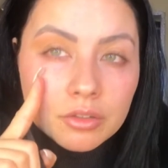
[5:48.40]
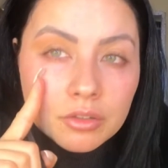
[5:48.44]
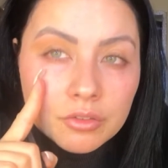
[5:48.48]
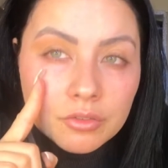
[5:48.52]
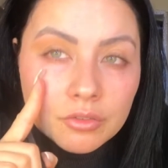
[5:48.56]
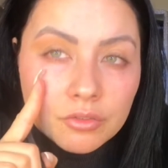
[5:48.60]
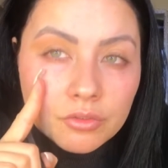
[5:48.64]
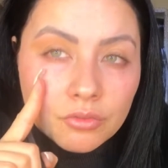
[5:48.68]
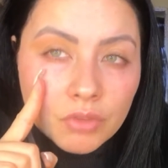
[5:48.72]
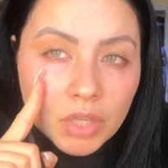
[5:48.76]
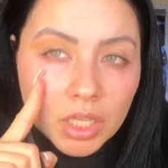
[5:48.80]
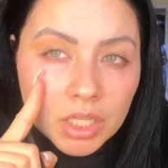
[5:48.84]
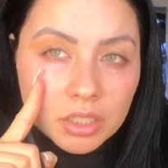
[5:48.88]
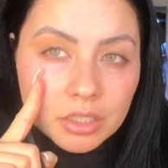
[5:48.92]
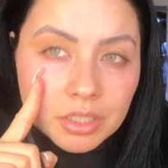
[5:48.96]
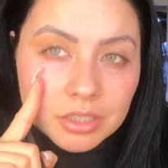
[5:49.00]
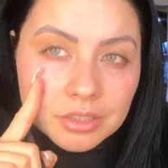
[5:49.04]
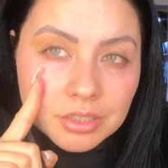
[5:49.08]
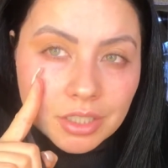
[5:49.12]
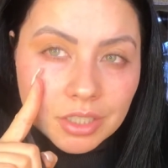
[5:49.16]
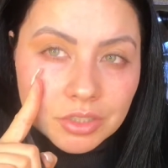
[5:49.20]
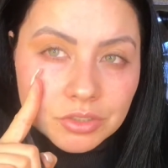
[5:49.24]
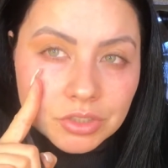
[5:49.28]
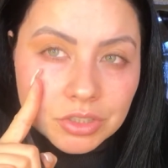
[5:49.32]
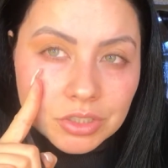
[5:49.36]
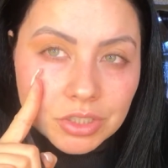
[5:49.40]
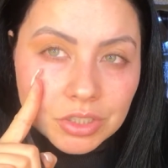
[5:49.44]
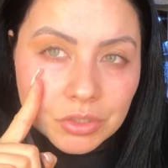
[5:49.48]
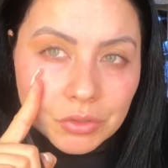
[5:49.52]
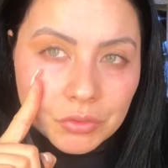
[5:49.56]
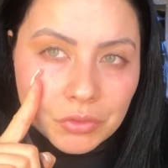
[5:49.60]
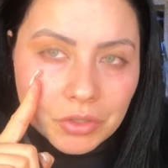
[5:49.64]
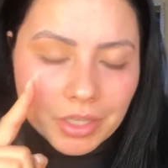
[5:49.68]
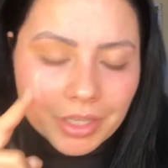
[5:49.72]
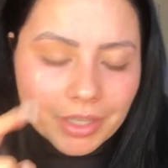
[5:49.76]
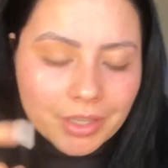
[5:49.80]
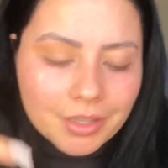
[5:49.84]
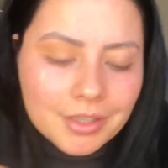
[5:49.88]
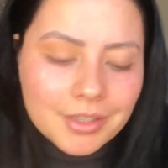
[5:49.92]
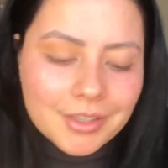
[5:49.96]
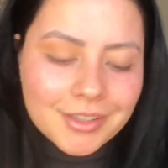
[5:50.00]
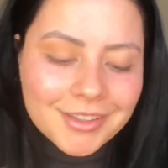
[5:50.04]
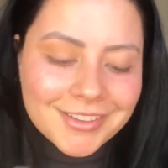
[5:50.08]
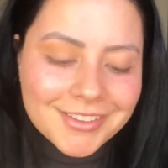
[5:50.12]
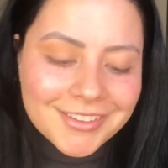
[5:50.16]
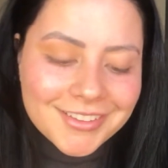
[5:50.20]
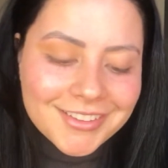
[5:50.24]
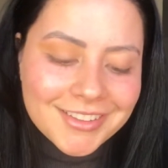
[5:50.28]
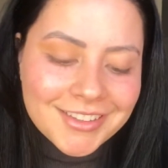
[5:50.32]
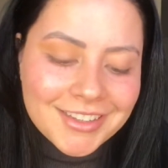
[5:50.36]
fake Natasha Denona eye.
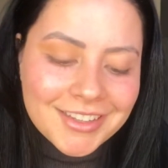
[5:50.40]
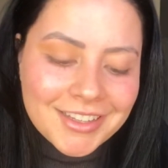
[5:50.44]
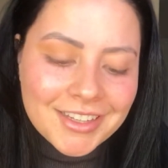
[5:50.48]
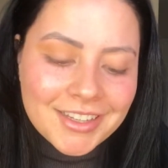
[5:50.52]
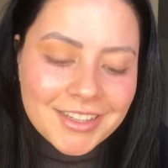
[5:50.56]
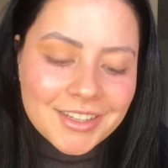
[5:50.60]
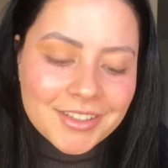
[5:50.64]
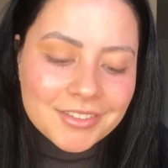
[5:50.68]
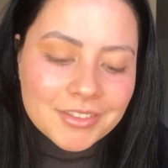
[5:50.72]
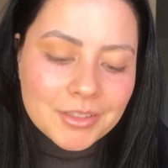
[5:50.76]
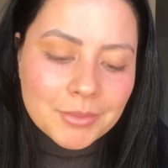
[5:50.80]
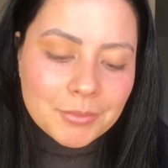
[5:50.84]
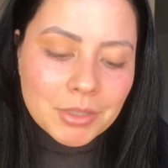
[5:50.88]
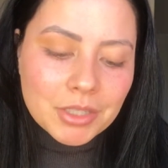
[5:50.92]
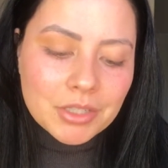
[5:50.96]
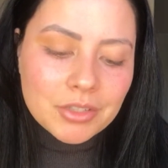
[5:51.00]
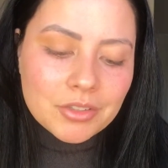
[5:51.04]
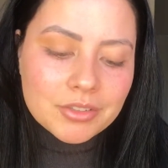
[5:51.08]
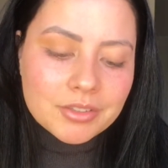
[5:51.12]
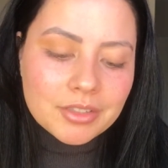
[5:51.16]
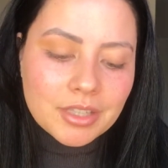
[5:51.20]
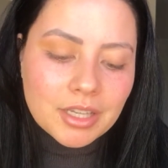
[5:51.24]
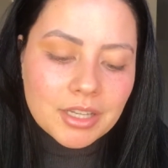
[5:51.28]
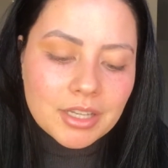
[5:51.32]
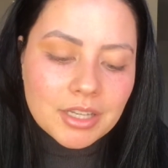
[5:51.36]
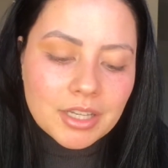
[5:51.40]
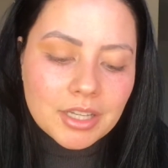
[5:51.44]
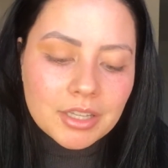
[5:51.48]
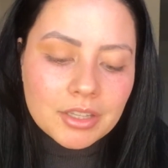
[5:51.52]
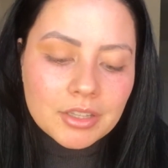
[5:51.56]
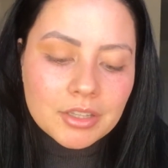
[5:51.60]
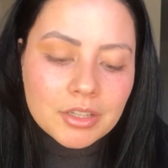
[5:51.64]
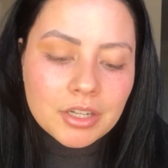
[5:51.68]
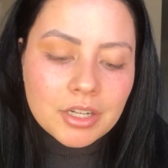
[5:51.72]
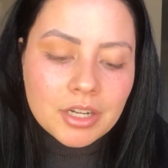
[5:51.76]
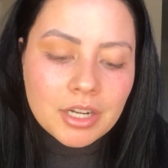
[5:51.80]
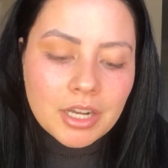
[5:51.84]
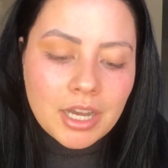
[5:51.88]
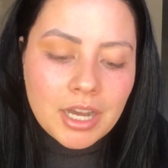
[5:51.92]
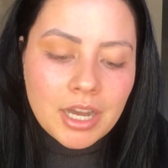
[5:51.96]
So I'm going to use that color.